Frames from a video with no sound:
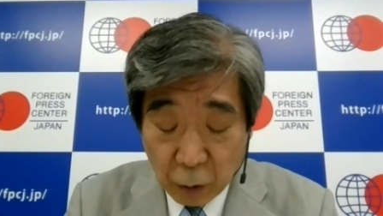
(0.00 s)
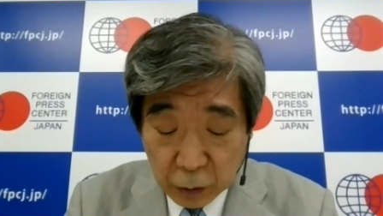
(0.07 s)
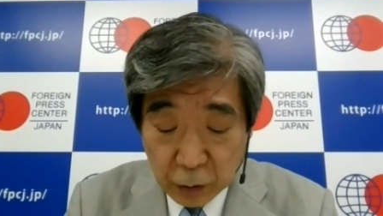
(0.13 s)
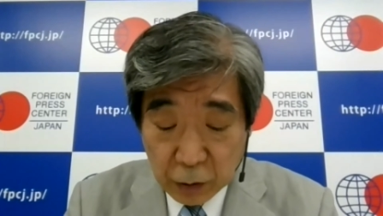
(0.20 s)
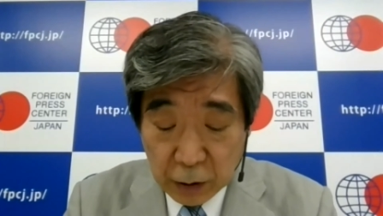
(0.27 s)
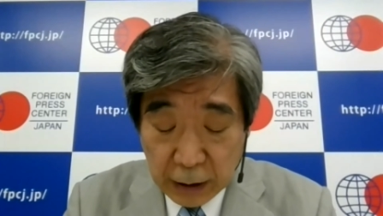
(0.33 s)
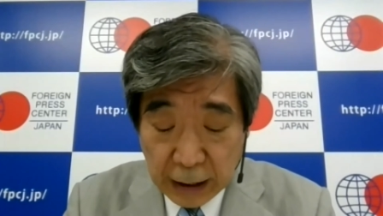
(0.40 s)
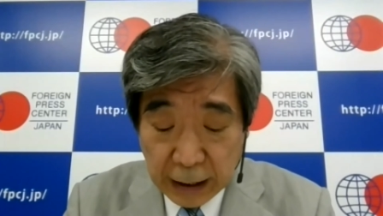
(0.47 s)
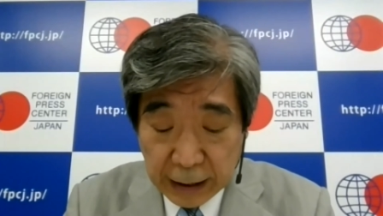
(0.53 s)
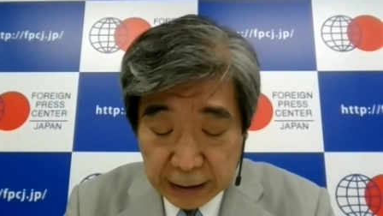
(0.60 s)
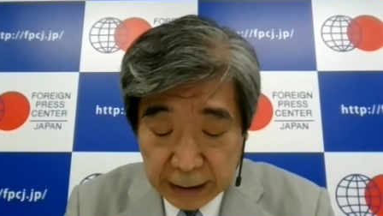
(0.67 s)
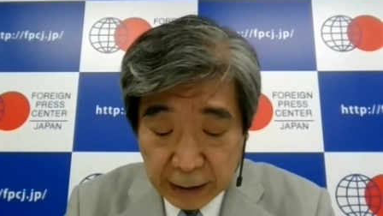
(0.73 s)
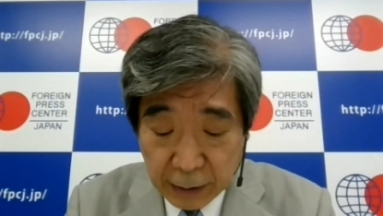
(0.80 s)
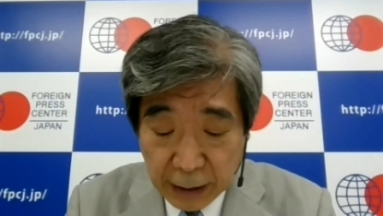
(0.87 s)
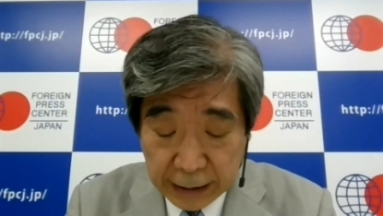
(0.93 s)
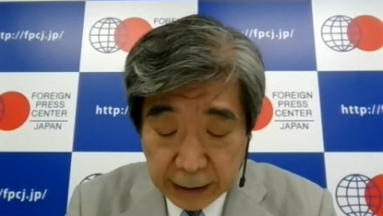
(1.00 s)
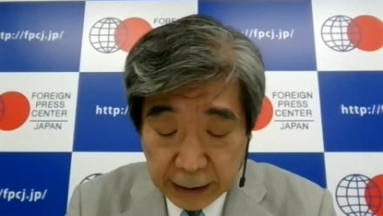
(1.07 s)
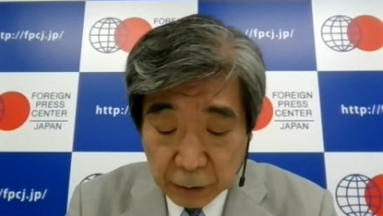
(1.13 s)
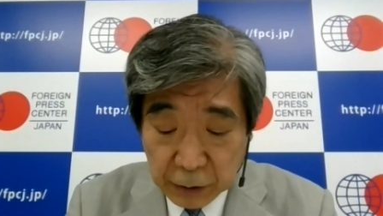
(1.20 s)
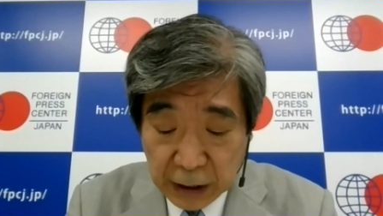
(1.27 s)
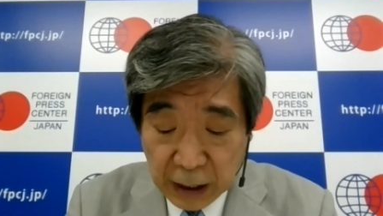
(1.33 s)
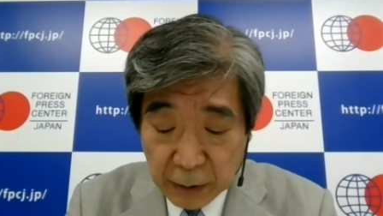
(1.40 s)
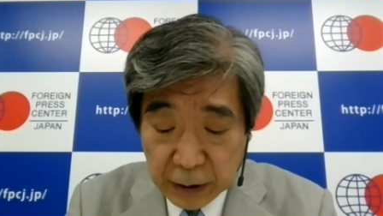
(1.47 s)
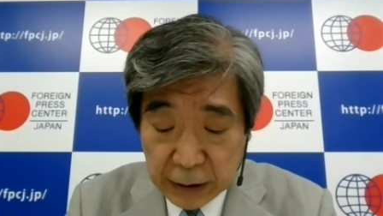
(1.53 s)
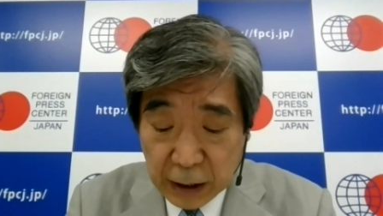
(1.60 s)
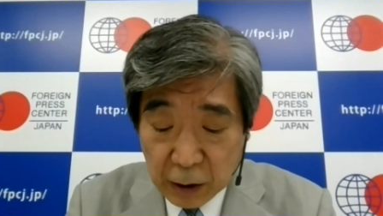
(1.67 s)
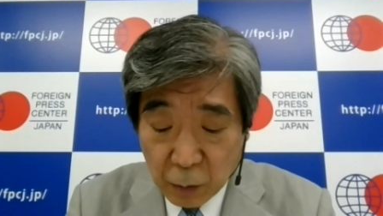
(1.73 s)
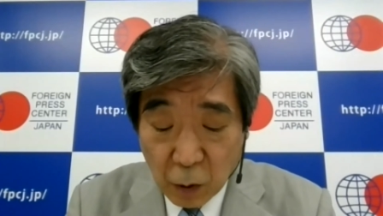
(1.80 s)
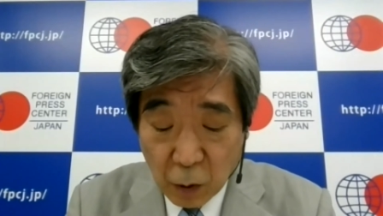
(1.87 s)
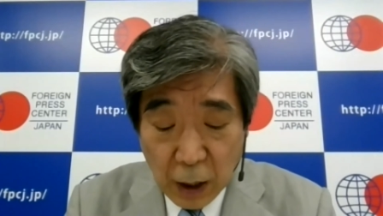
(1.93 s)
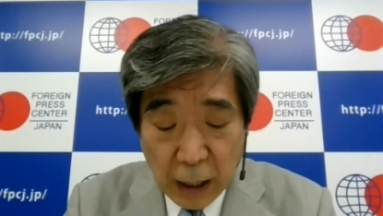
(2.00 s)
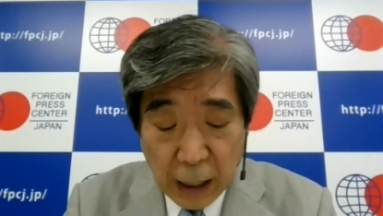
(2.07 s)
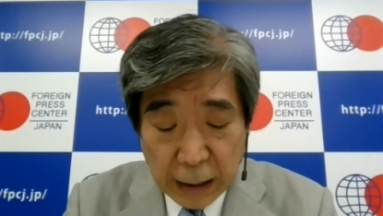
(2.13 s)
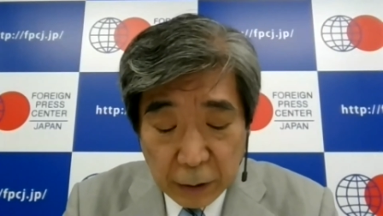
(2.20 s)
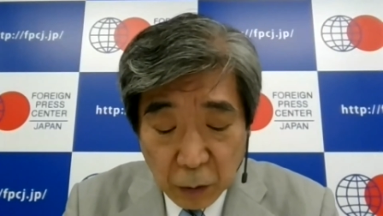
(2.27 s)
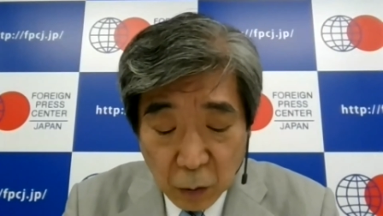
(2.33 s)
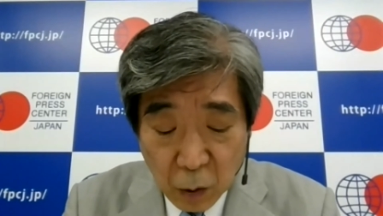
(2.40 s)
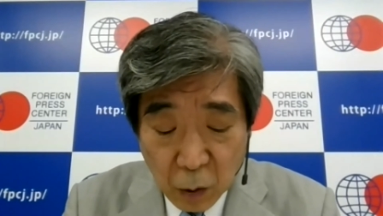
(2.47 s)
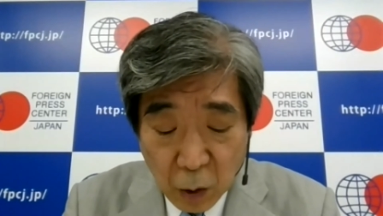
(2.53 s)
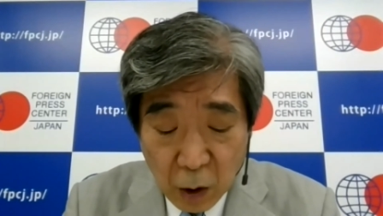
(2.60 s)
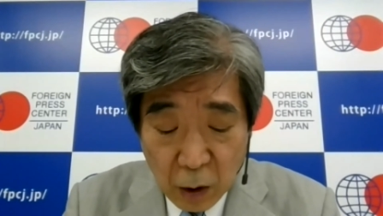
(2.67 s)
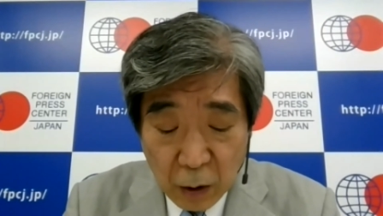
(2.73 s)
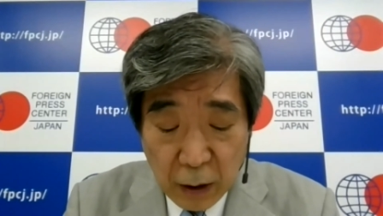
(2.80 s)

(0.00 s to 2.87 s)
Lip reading: Haq is the questioner. Very briefly,